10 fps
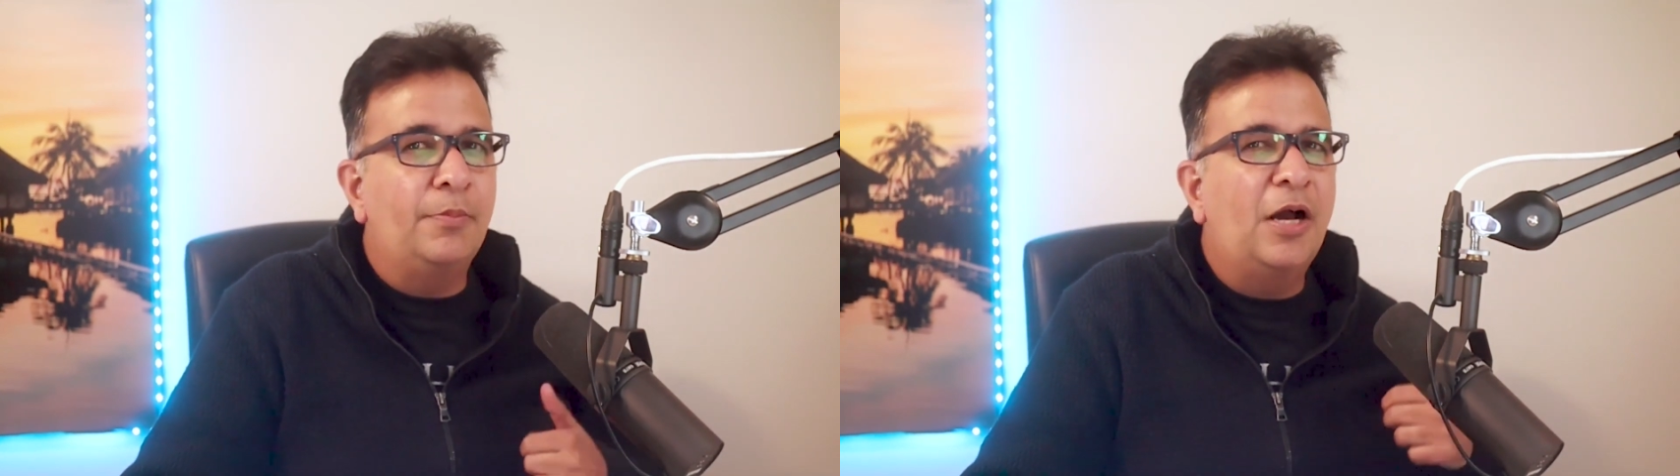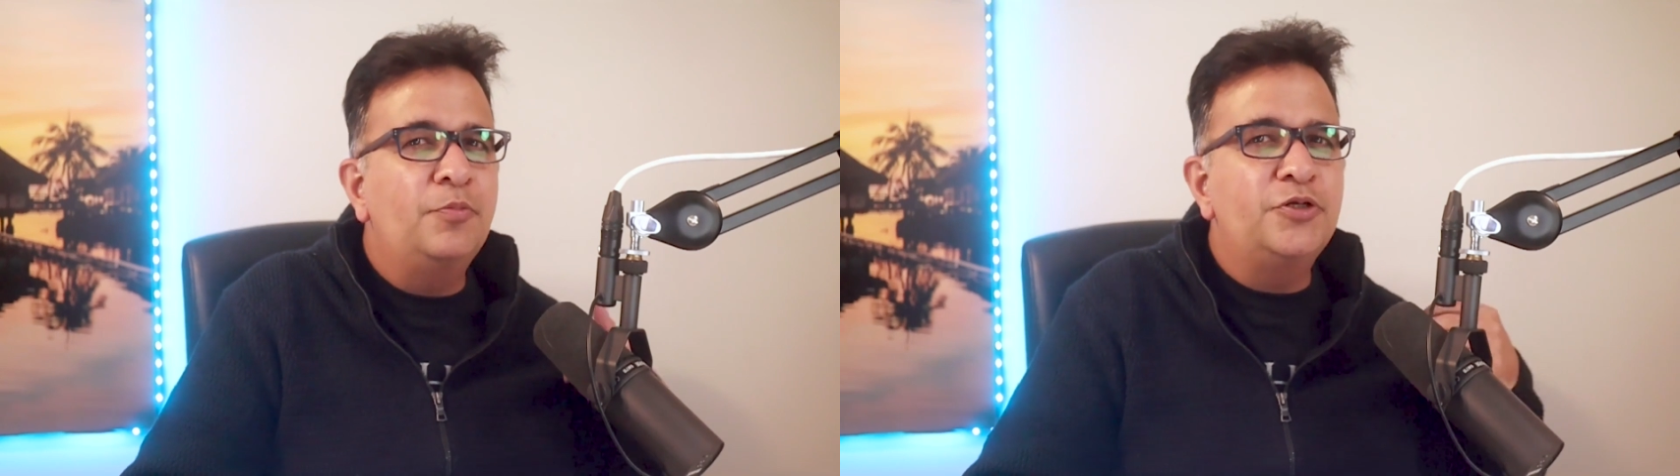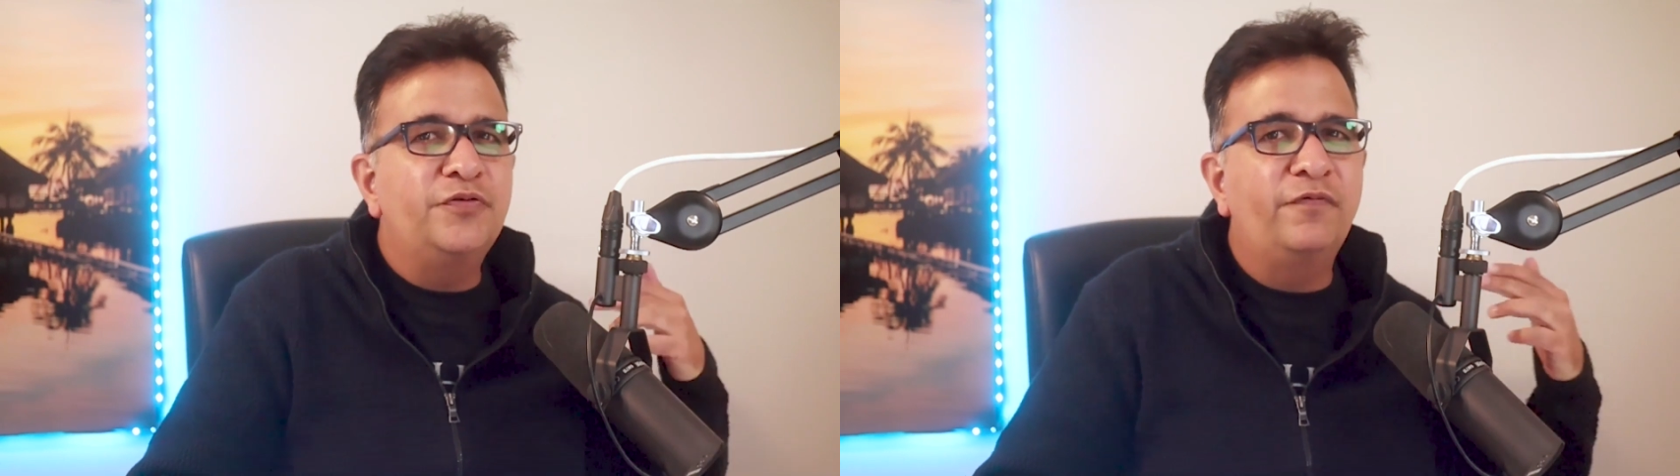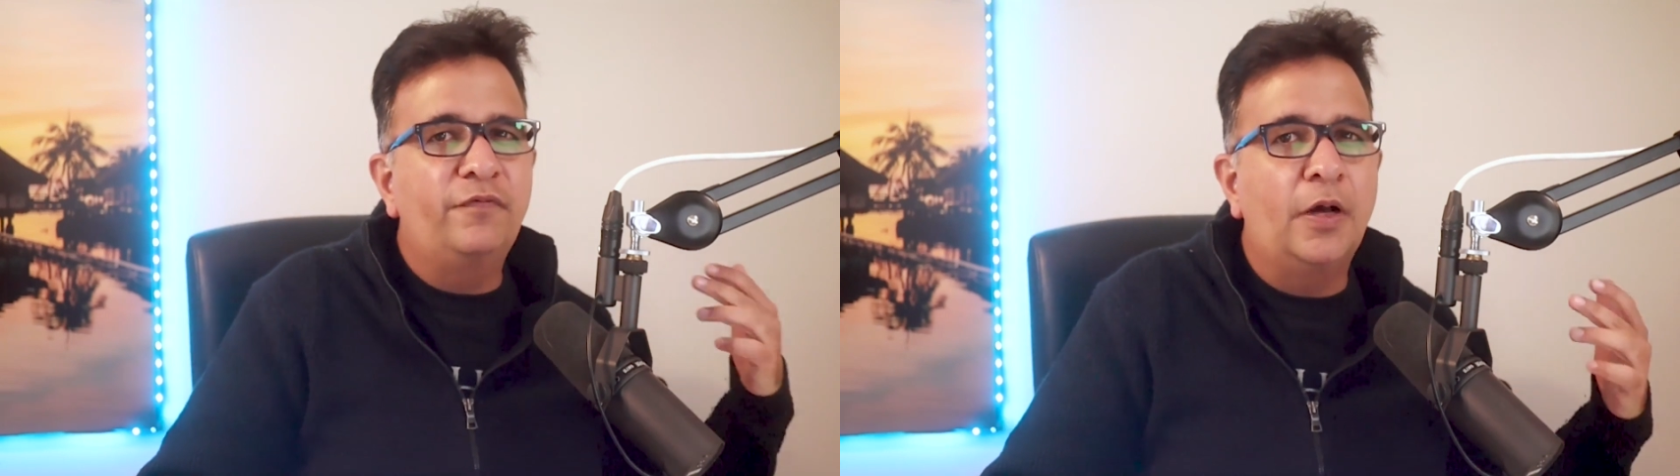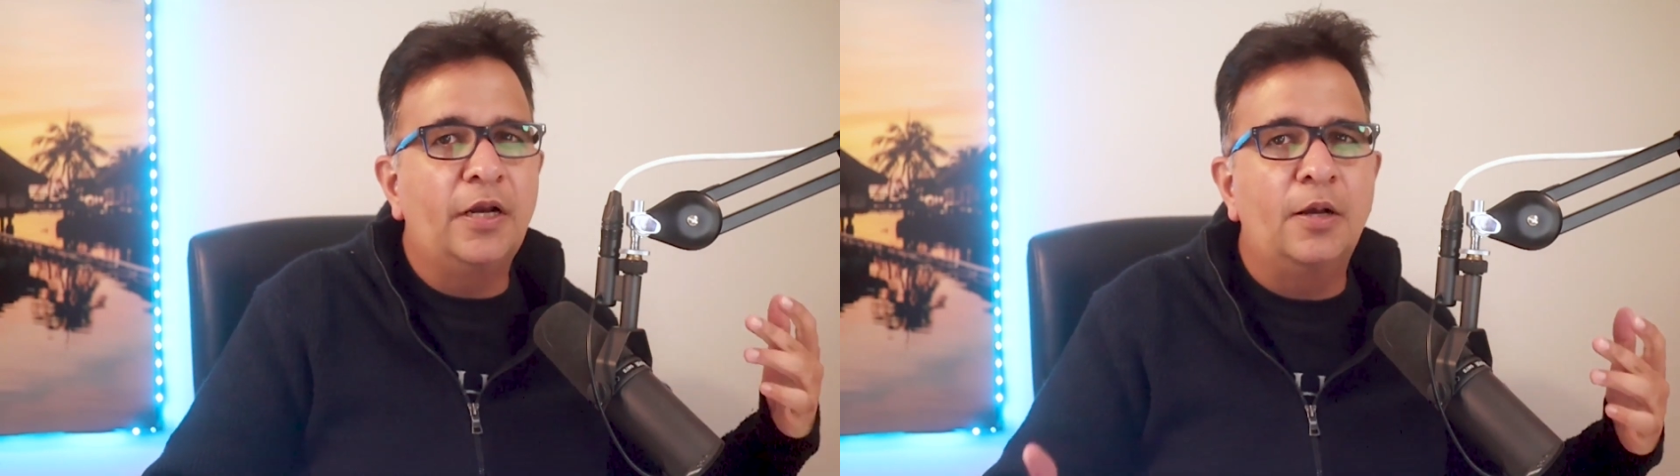how much
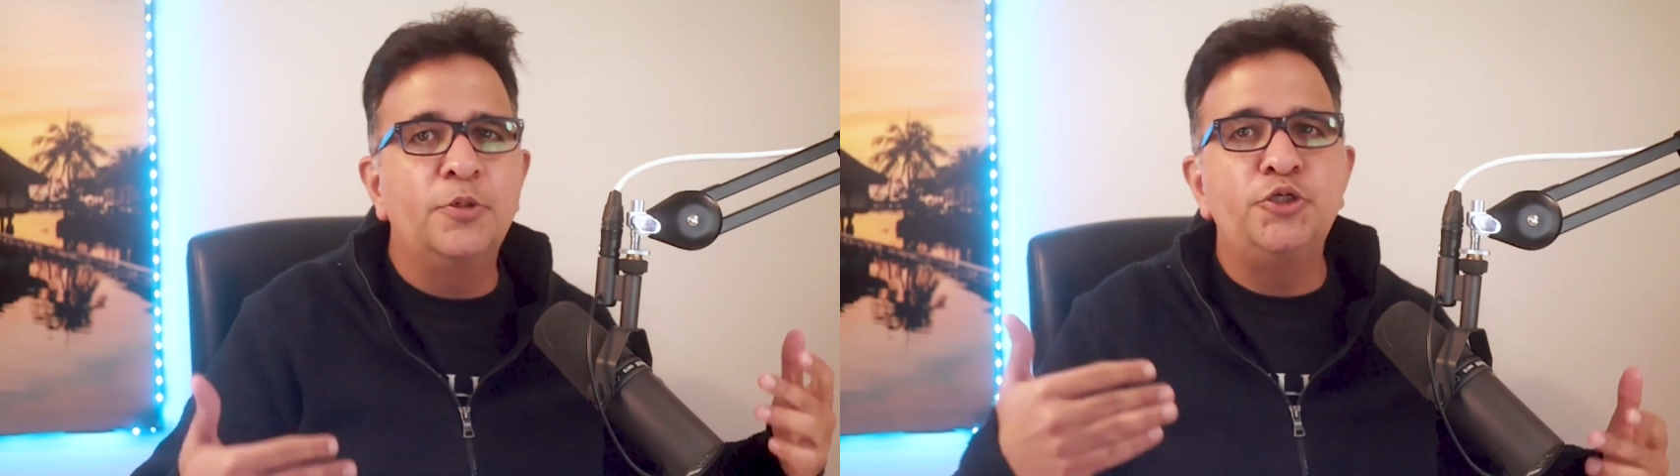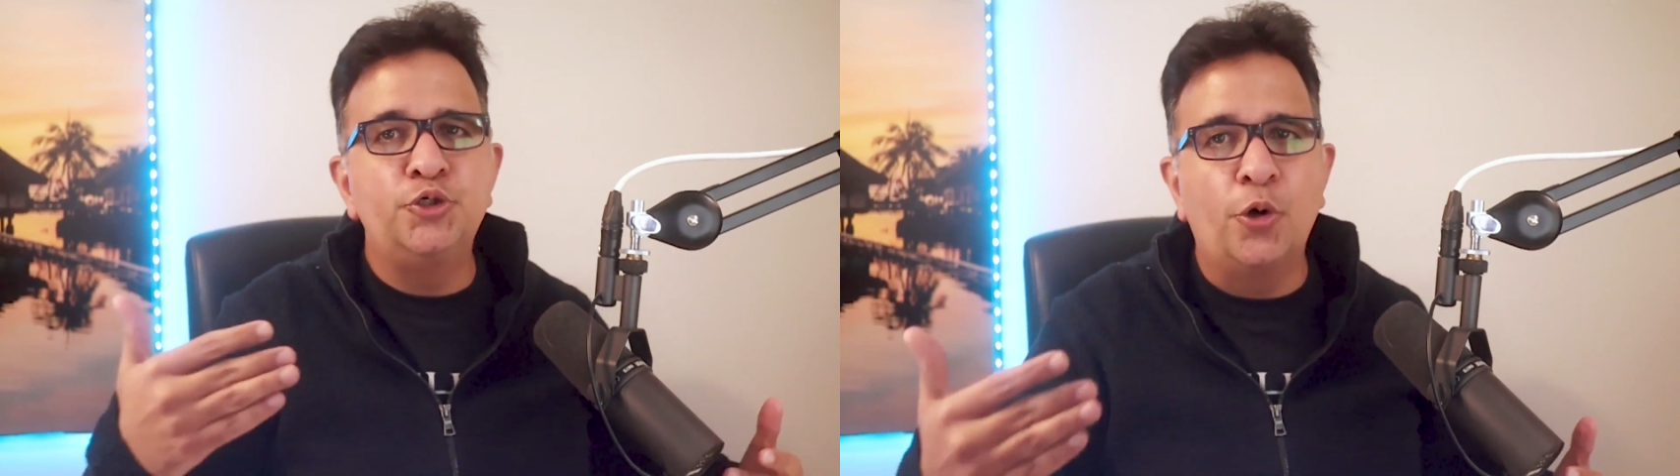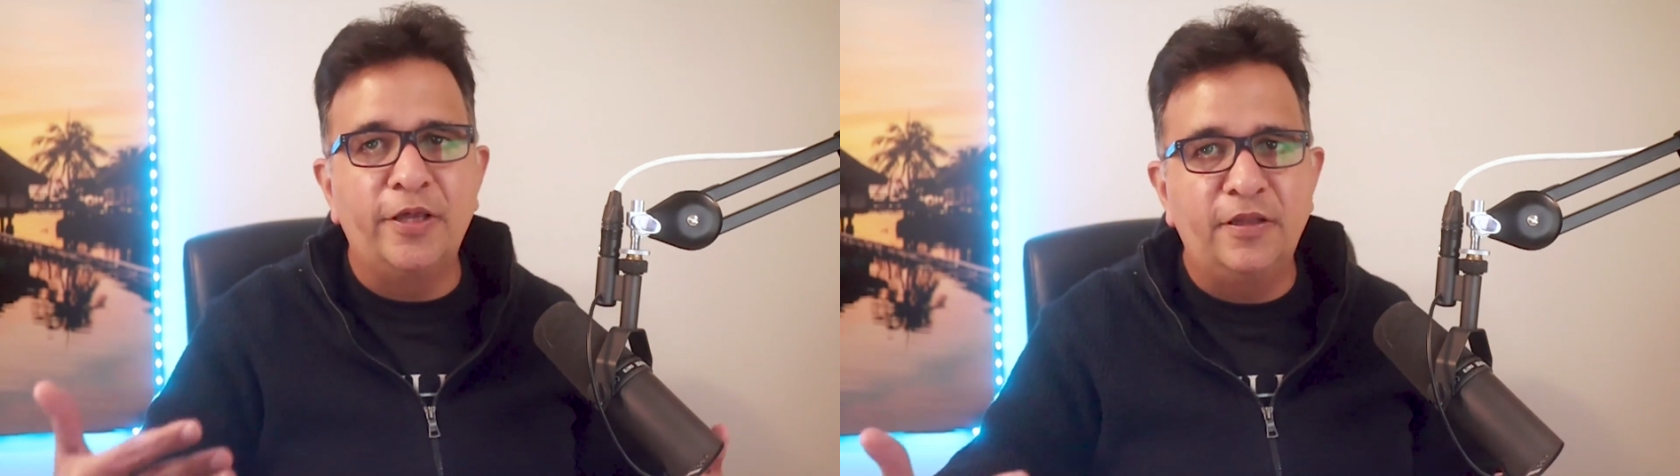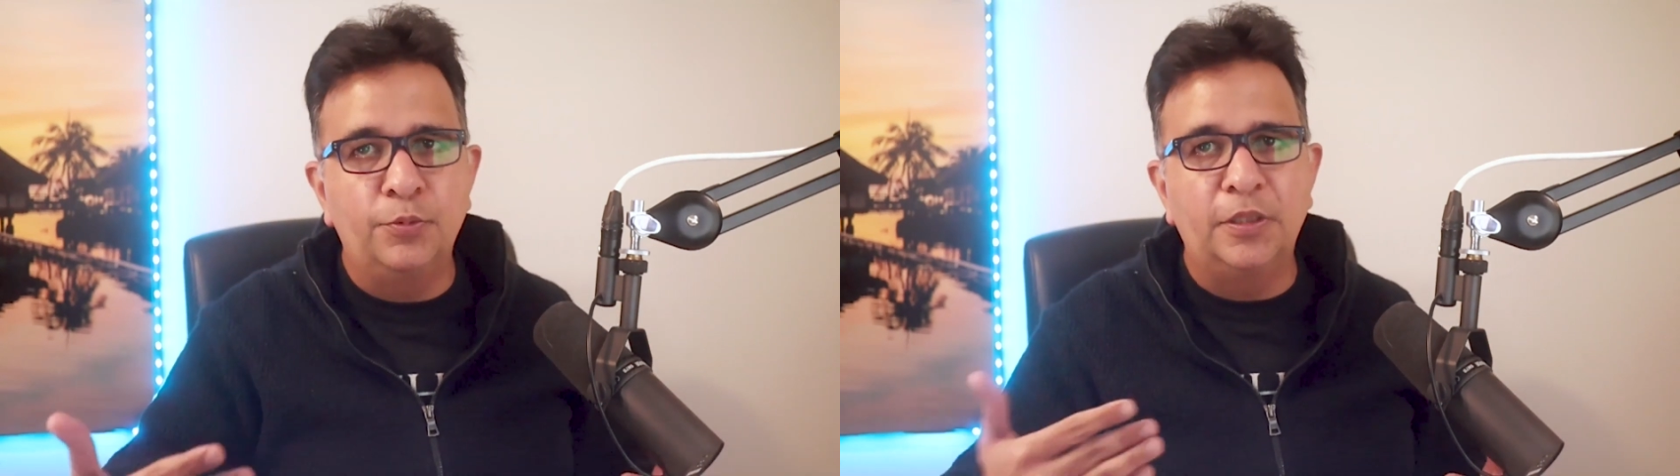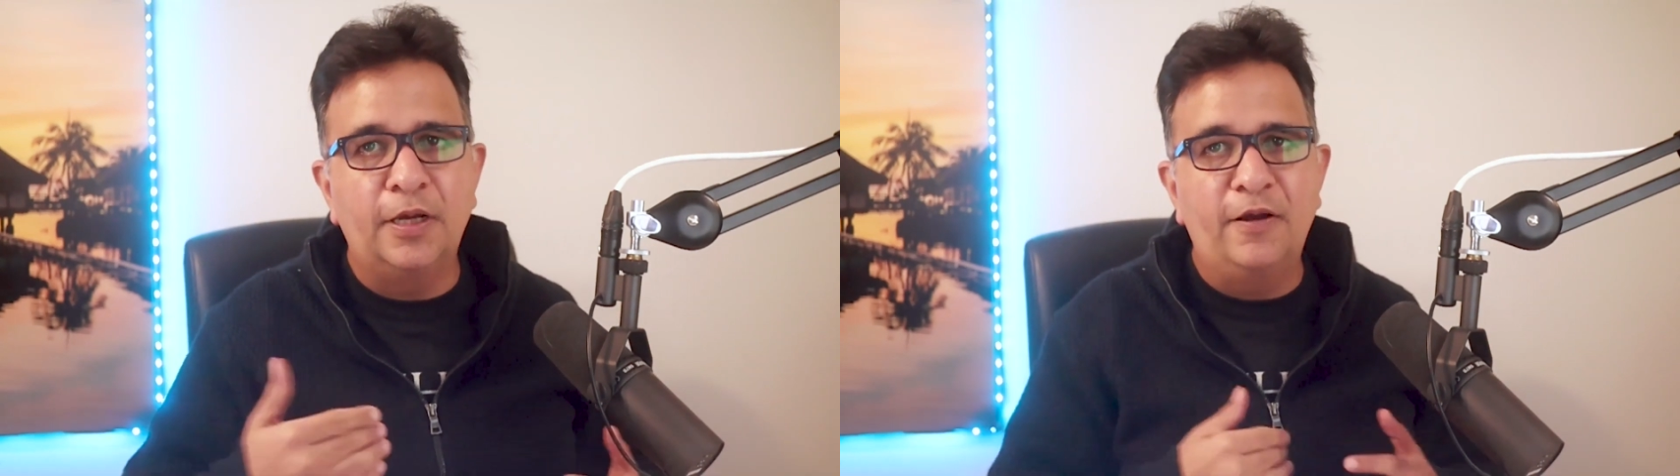fun, how much joy they
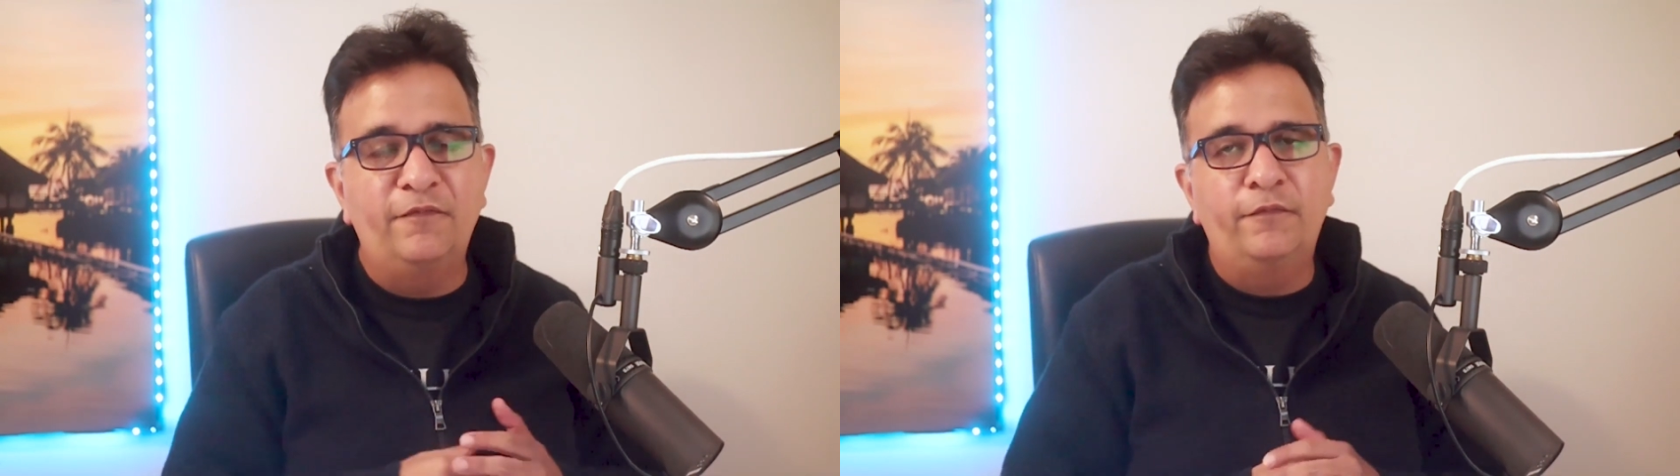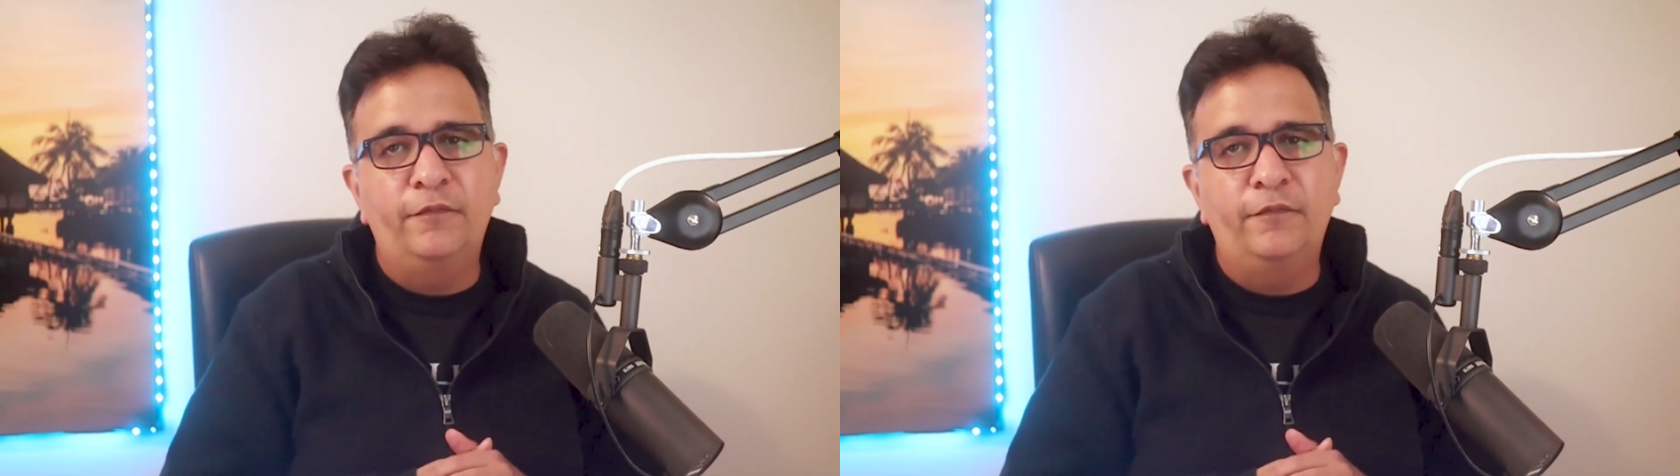will have.